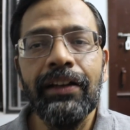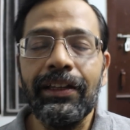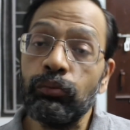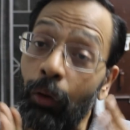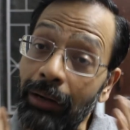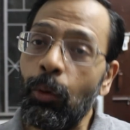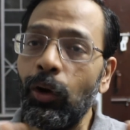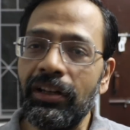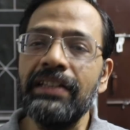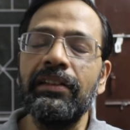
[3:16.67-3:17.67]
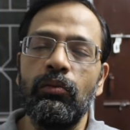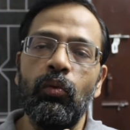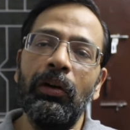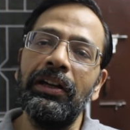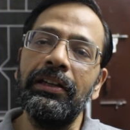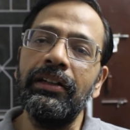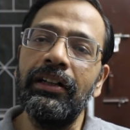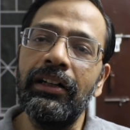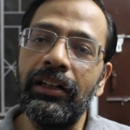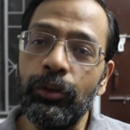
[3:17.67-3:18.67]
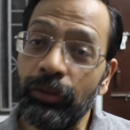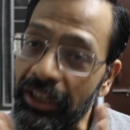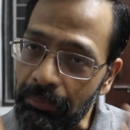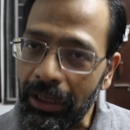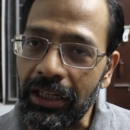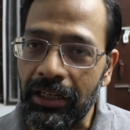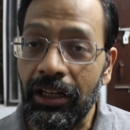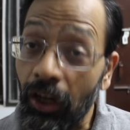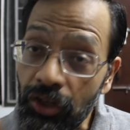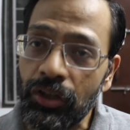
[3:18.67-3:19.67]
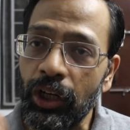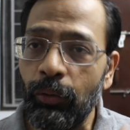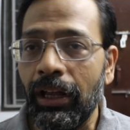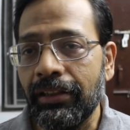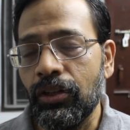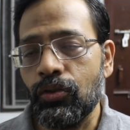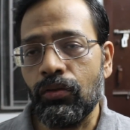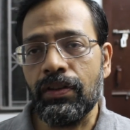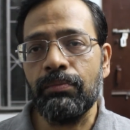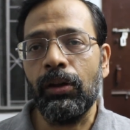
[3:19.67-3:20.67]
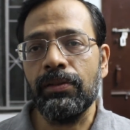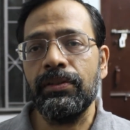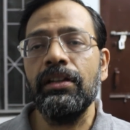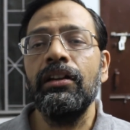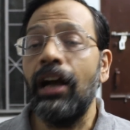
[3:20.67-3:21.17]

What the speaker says: There's one more reason why you need money in addition to a health insurance policy.